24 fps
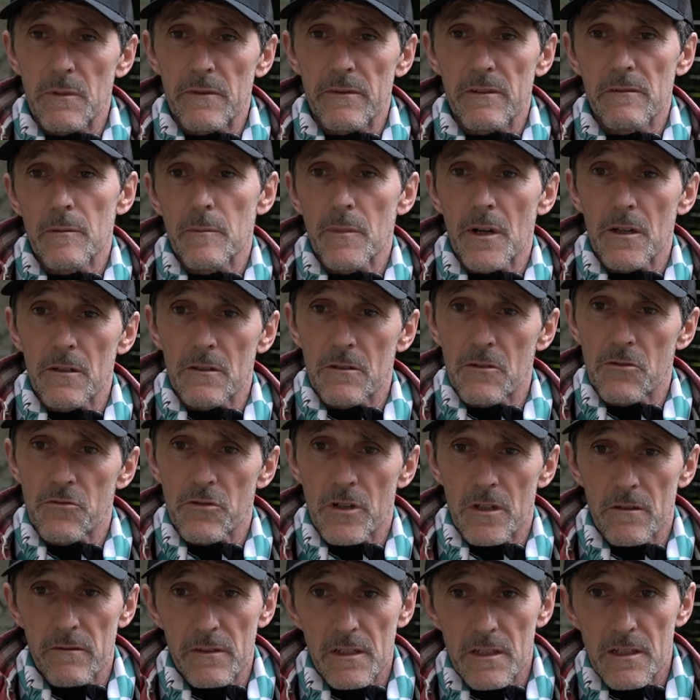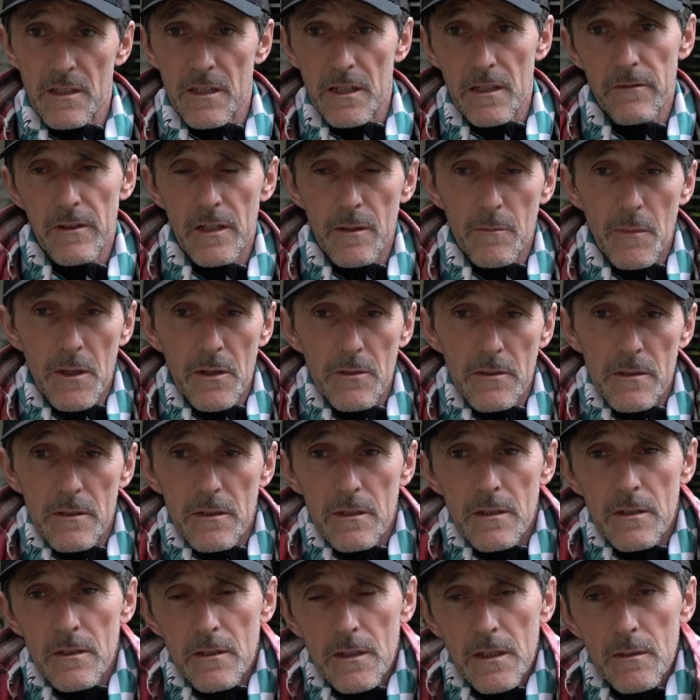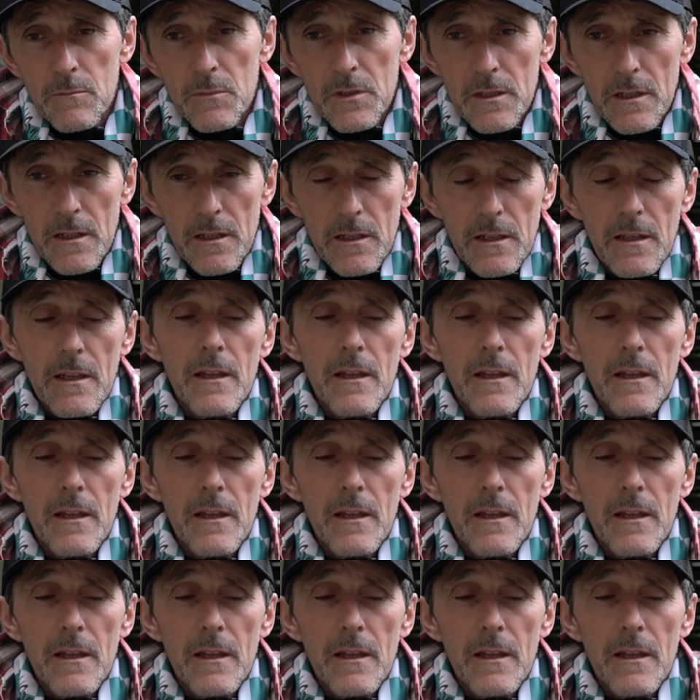with the remote control for the TV most of the time. So,